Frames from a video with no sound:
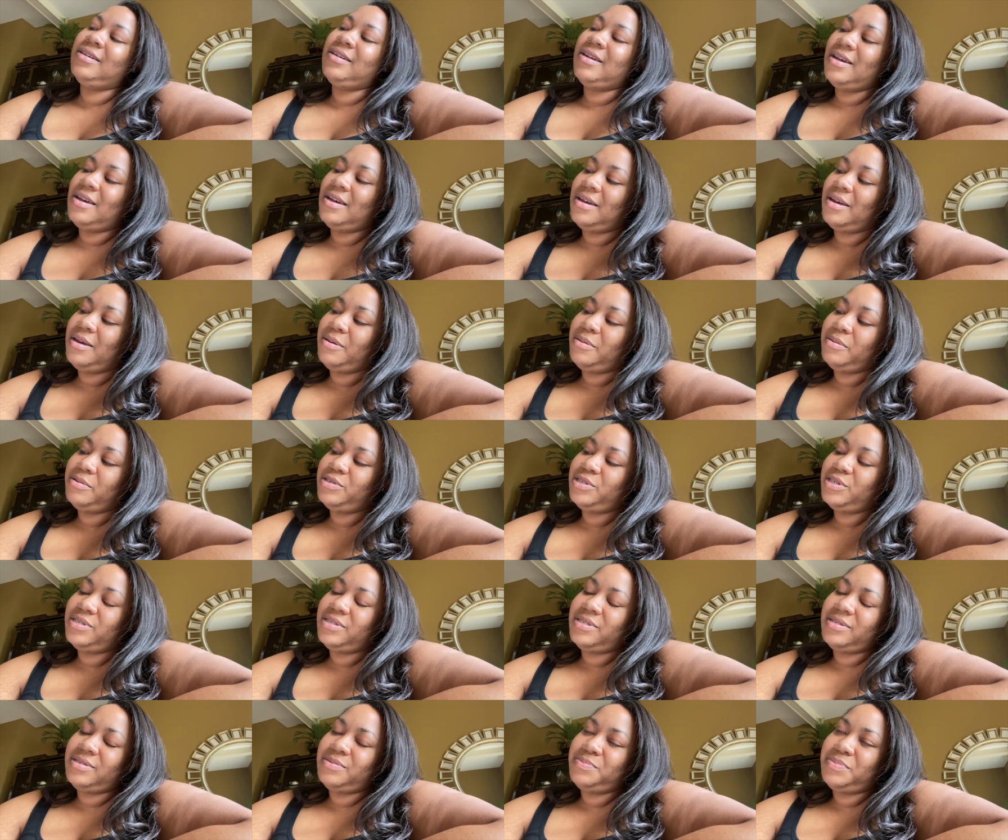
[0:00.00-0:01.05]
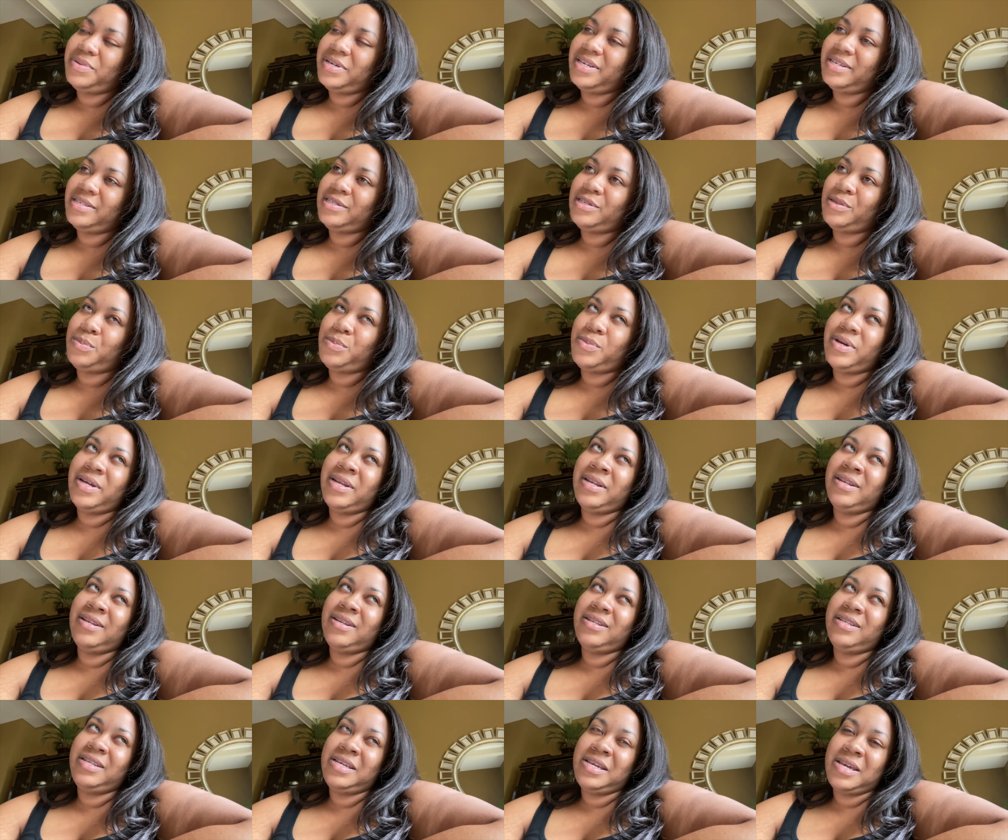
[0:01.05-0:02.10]
uh, just because
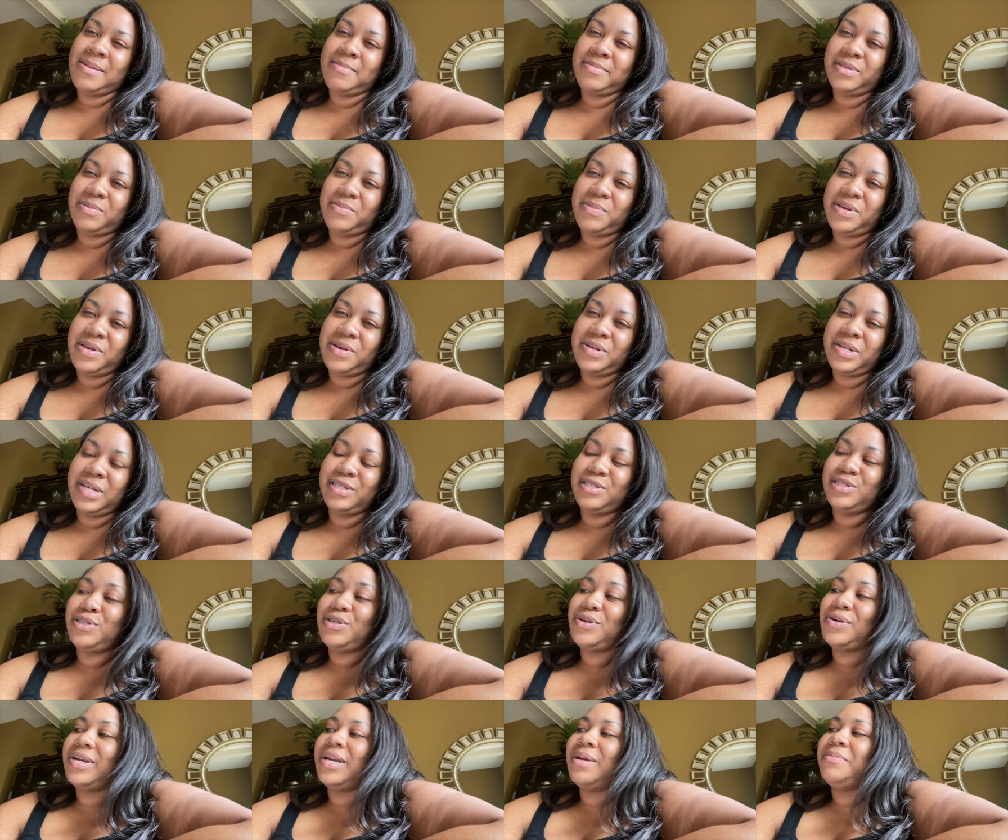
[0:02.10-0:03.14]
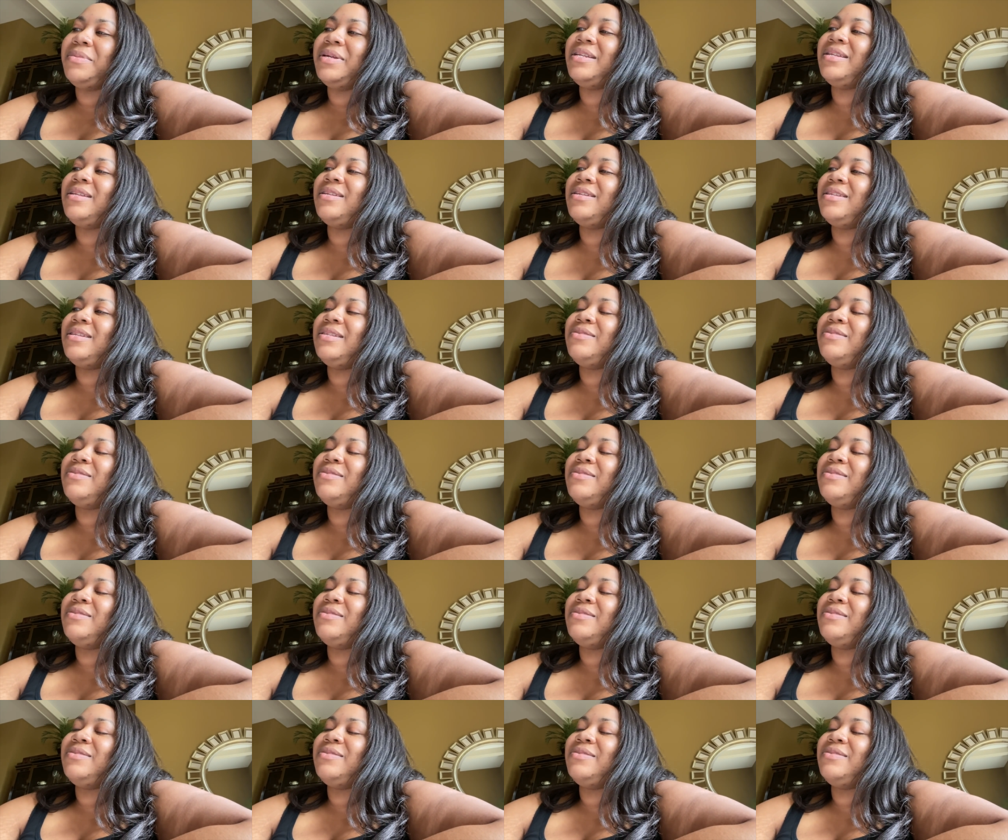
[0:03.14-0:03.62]
someone D Ms me on Instagram and